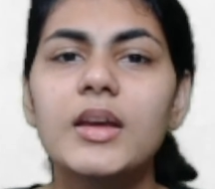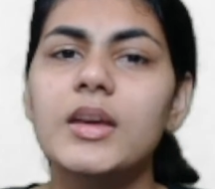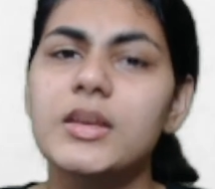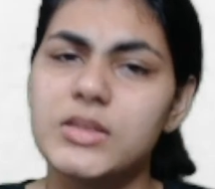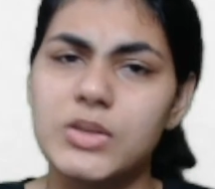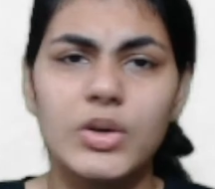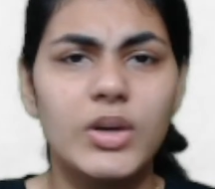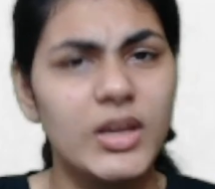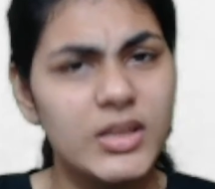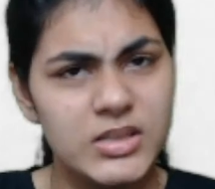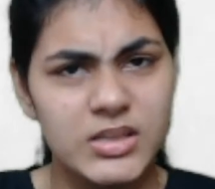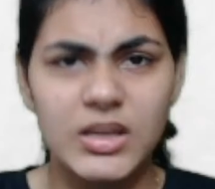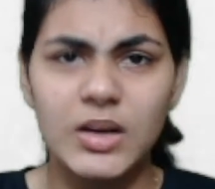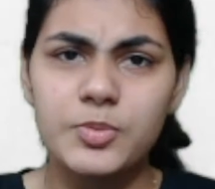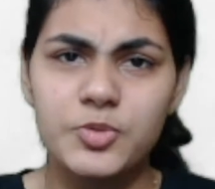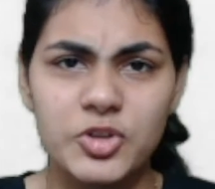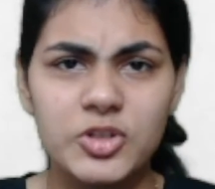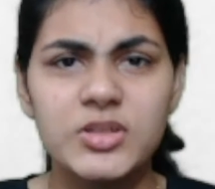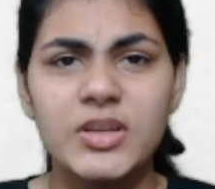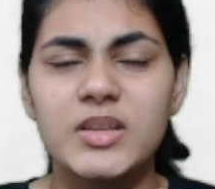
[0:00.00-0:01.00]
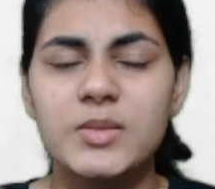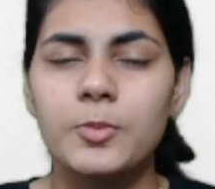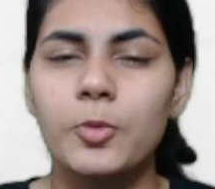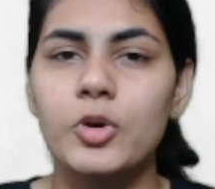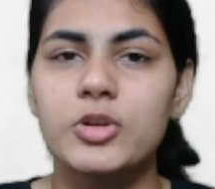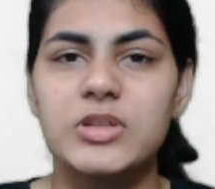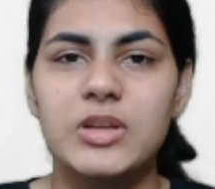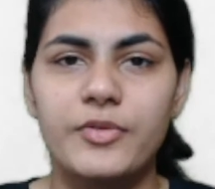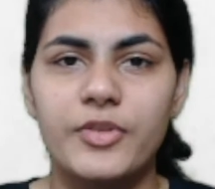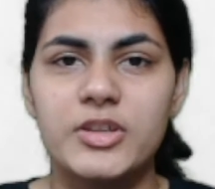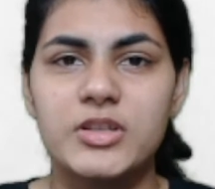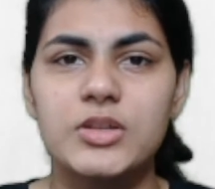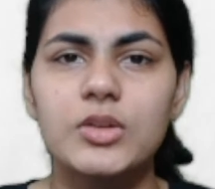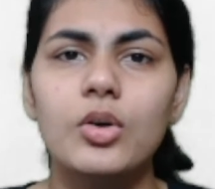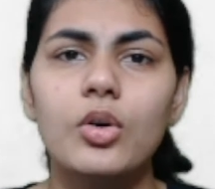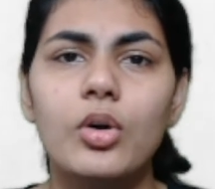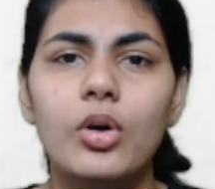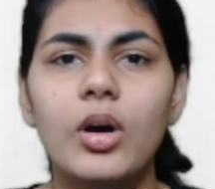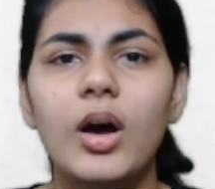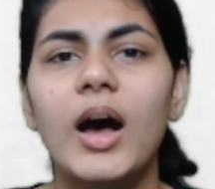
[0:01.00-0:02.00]
So inscriptions, as most of us
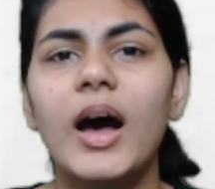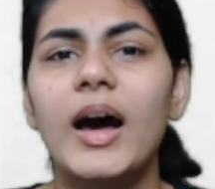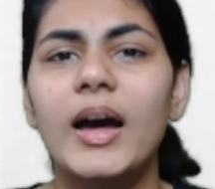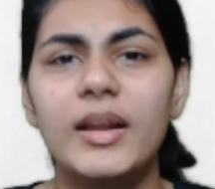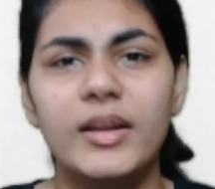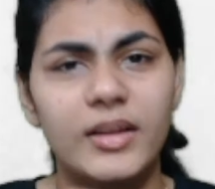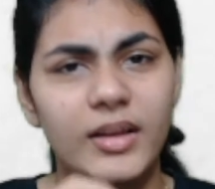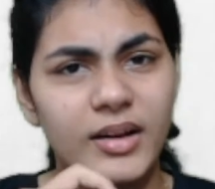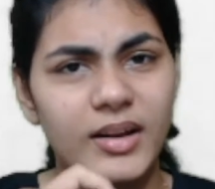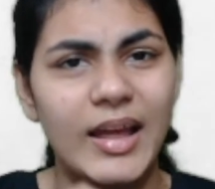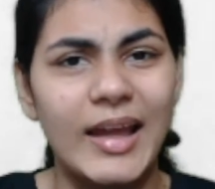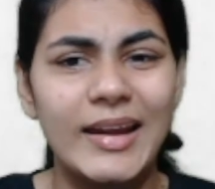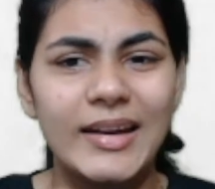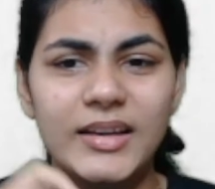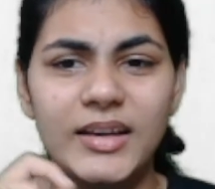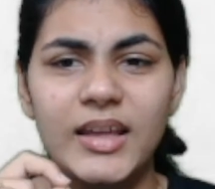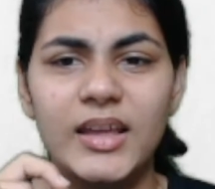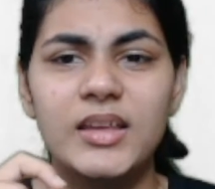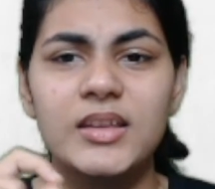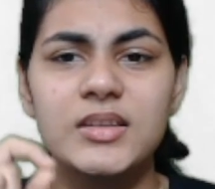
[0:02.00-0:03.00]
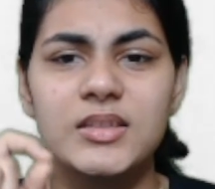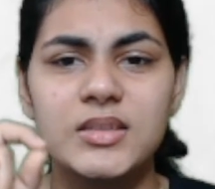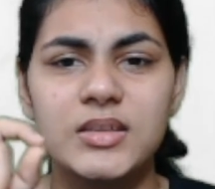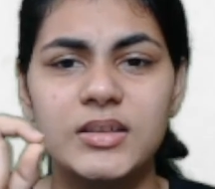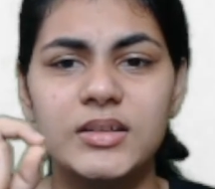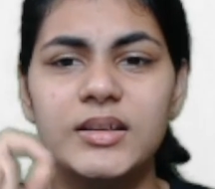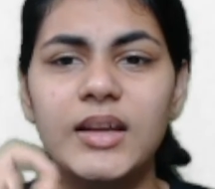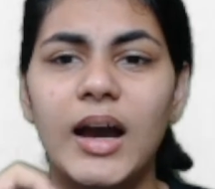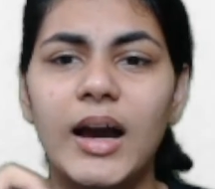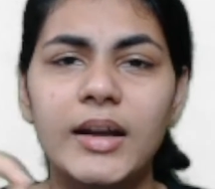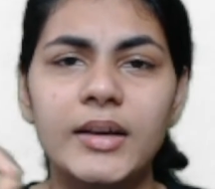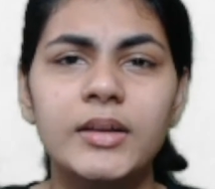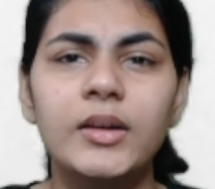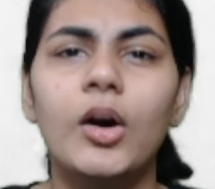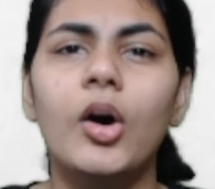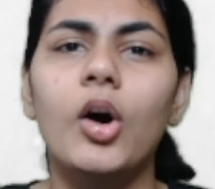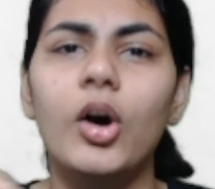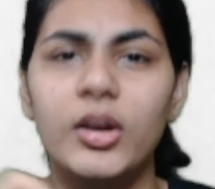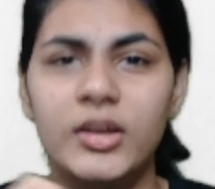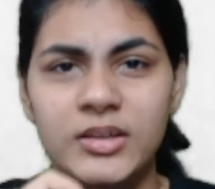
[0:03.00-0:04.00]
know, are writings done
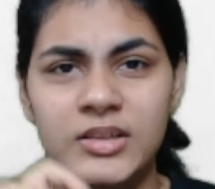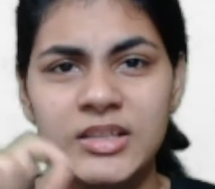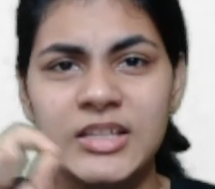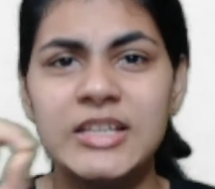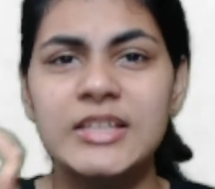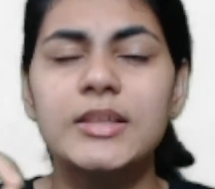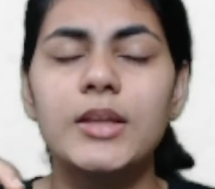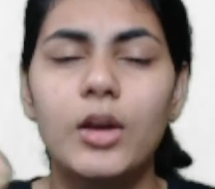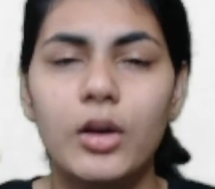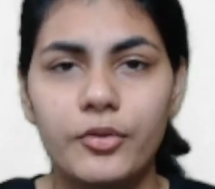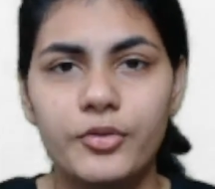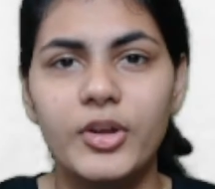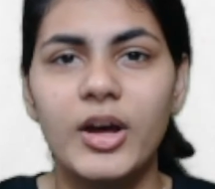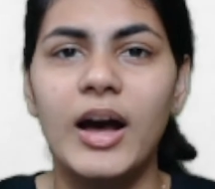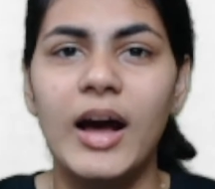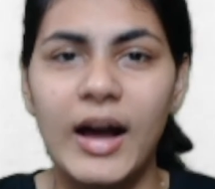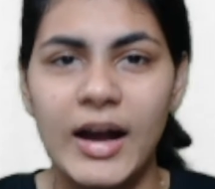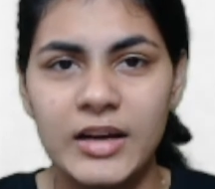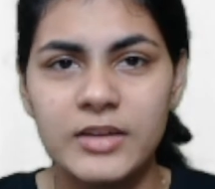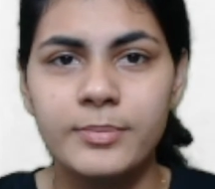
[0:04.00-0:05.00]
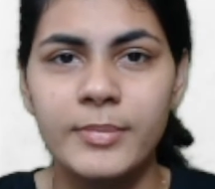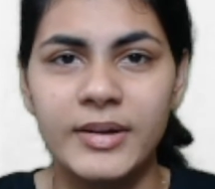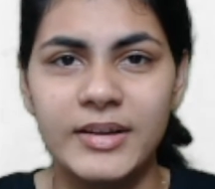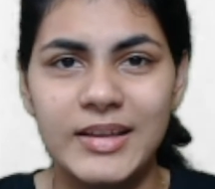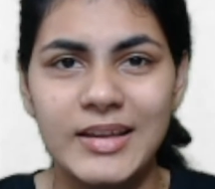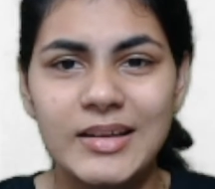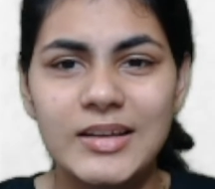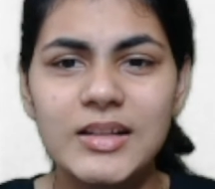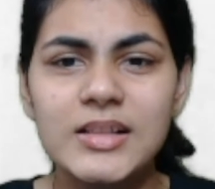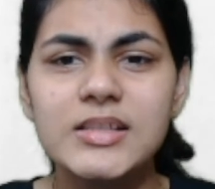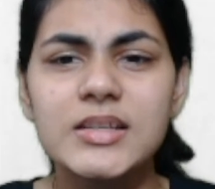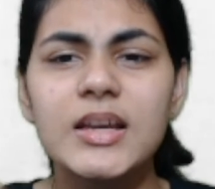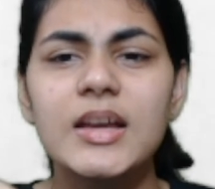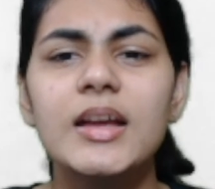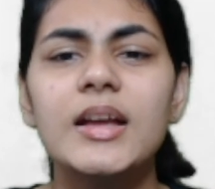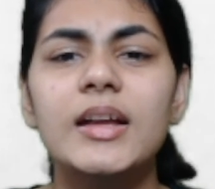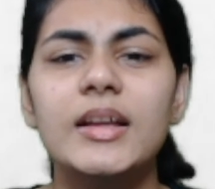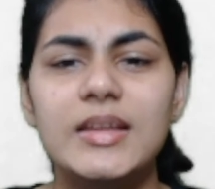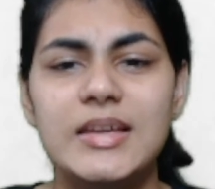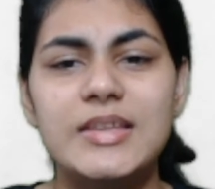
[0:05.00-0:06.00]
on either of the hard materials,
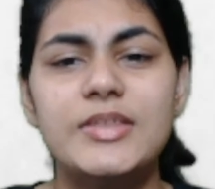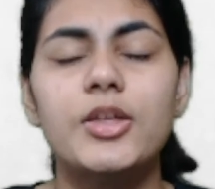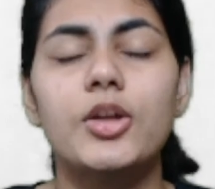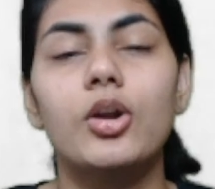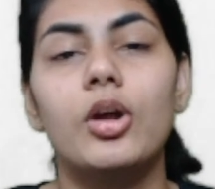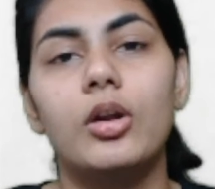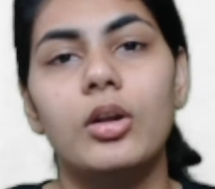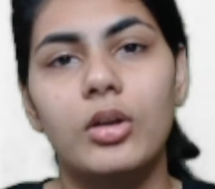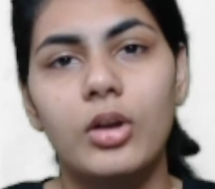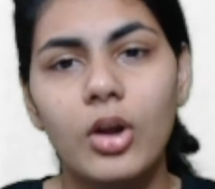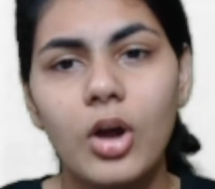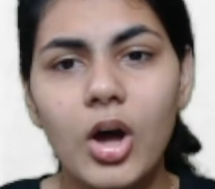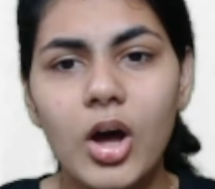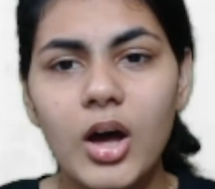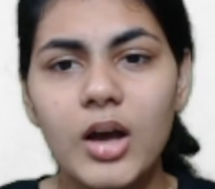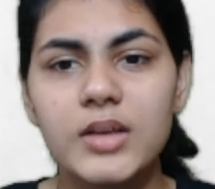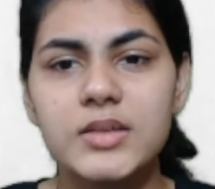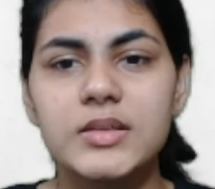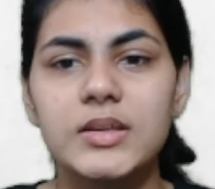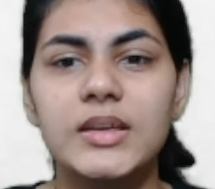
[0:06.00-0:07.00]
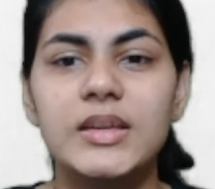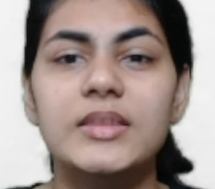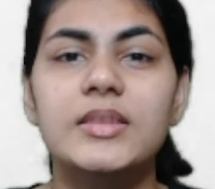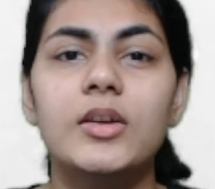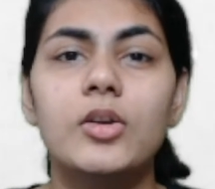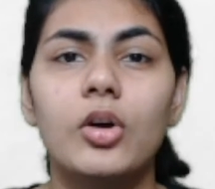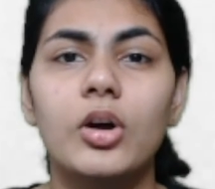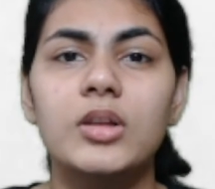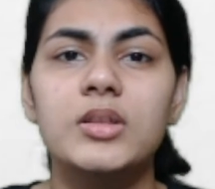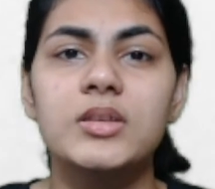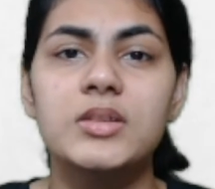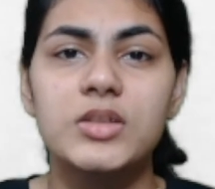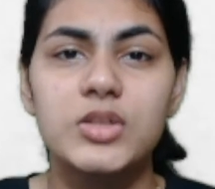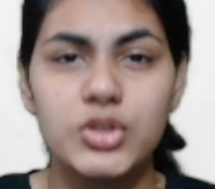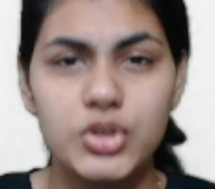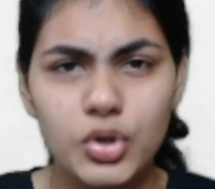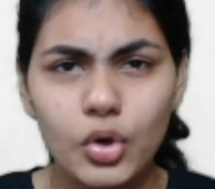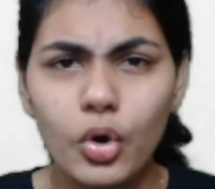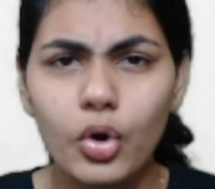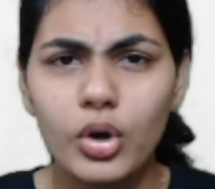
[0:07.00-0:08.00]
either on rocks, either on
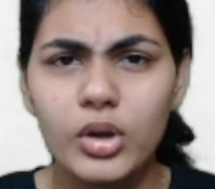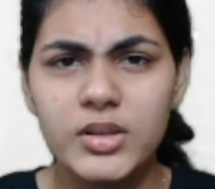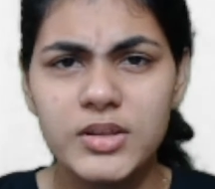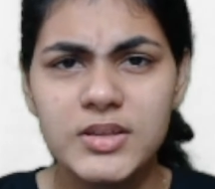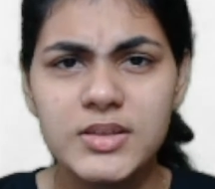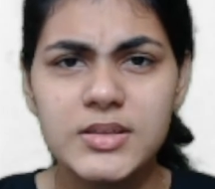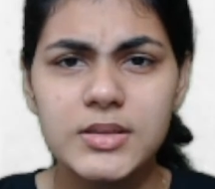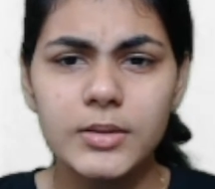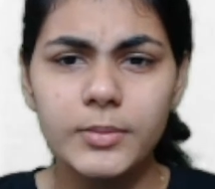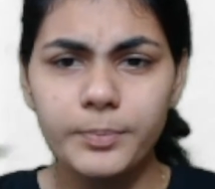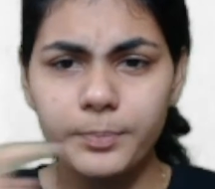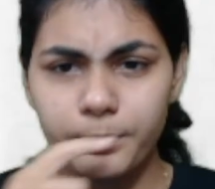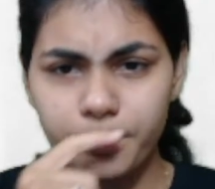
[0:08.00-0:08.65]
stones